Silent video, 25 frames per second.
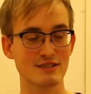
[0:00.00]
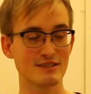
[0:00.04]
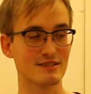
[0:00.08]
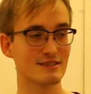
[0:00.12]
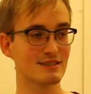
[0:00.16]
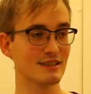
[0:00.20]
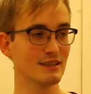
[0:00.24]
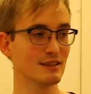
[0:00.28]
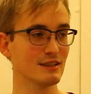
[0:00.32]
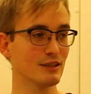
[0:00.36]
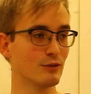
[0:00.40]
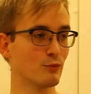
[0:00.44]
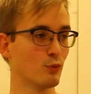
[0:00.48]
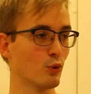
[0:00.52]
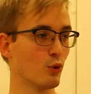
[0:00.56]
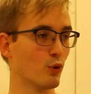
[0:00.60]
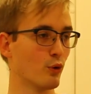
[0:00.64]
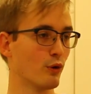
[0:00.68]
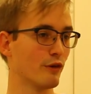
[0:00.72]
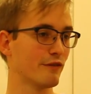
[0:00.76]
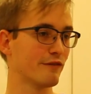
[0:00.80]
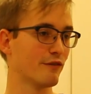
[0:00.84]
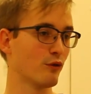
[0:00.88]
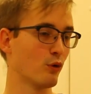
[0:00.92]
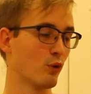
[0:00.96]
It's still a
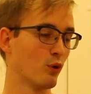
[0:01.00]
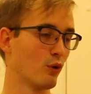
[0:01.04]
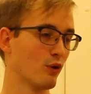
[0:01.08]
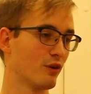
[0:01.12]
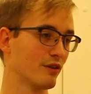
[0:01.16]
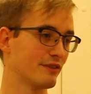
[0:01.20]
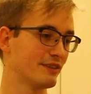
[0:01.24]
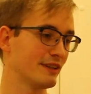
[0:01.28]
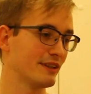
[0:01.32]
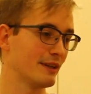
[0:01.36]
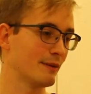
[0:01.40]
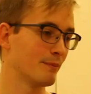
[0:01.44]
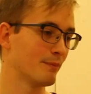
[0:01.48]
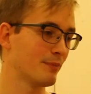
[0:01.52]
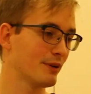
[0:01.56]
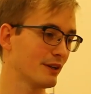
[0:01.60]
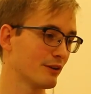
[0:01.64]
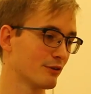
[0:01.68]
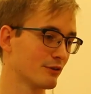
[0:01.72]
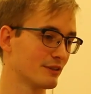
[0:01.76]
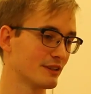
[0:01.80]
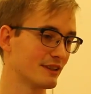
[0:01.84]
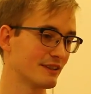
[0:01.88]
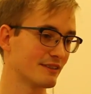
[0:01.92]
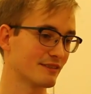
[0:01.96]
war for the
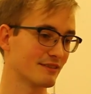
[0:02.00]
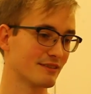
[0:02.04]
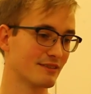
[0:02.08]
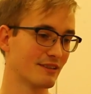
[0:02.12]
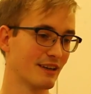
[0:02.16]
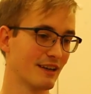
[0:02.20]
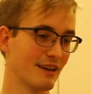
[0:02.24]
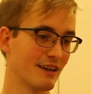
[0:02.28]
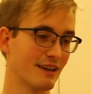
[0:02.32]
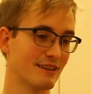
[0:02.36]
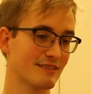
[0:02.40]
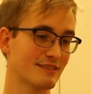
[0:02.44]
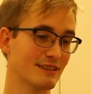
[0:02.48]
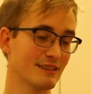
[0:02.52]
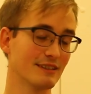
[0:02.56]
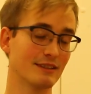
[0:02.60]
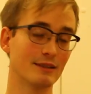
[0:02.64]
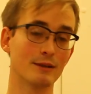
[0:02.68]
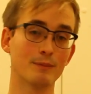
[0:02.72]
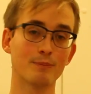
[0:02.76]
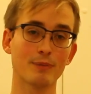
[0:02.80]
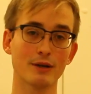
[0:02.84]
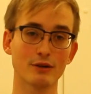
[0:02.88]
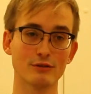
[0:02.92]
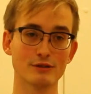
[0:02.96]
imperialists, still
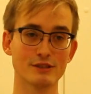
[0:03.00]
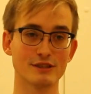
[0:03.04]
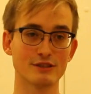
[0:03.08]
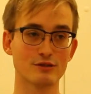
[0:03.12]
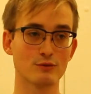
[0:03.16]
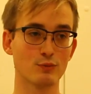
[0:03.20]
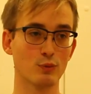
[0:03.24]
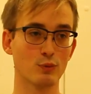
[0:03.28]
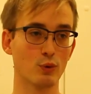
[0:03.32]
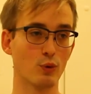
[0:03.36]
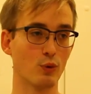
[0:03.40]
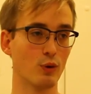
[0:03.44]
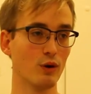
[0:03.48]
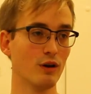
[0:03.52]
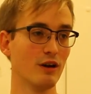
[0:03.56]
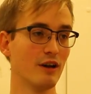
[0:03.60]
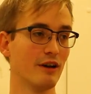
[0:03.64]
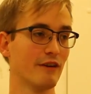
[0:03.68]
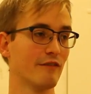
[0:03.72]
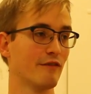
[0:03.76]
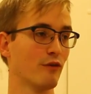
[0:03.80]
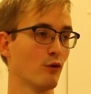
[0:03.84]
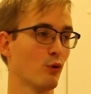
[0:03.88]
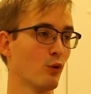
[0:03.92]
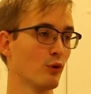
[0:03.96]
an imperialist war
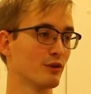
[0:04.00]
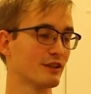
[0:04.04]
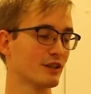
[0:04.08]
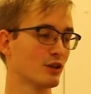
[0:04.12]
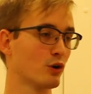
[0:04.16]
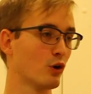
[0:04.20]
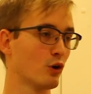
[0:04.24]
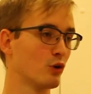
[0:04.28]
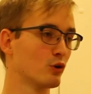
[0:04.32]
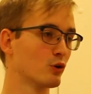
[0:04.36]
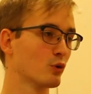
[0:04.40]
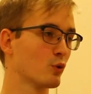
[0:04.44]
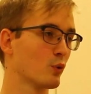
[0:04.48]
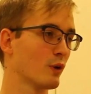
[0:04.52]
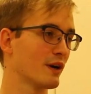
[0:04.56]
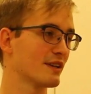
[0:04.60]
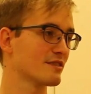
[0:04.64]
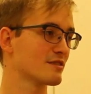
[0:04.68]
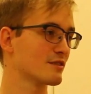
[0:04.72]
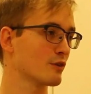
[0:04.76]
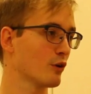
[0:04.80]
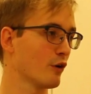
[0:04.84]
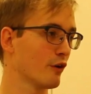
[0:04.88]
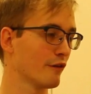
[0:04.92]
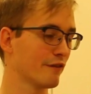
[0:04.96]
for the
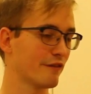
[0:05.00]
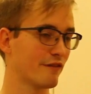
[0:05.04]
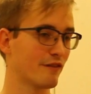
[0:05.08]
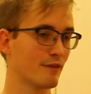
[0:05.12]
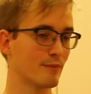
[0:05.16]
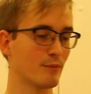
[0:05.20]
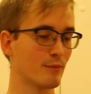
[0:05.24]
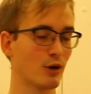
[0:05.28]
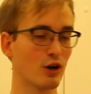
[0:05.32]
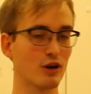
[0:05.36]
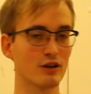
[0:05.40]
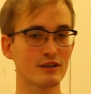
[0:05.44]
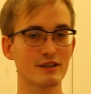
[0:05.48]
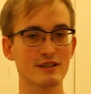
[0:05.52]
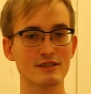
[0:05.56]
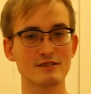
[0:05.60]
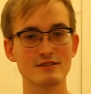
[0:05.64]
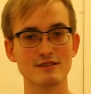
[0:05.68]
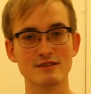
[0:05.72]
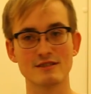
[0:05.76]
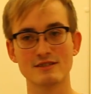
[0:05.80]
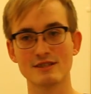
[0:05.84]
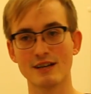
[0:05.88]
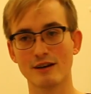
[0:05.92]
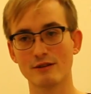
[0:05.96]
conquest of
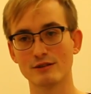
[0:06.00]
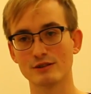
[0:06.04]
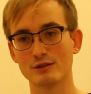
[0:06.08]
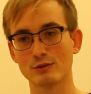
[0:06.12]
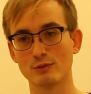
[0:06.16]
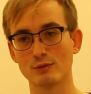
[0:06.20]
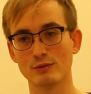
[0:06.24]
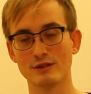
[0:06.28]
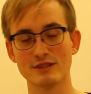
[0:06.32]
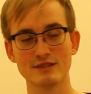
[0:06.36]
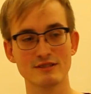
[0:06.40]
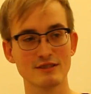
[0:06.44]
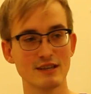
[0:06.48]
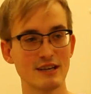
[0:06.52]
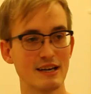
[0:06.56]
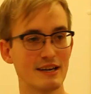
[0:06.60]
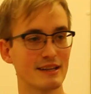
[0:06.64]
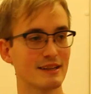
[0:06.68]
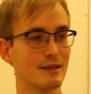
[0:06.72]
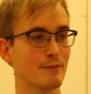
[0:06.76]
markets and territories.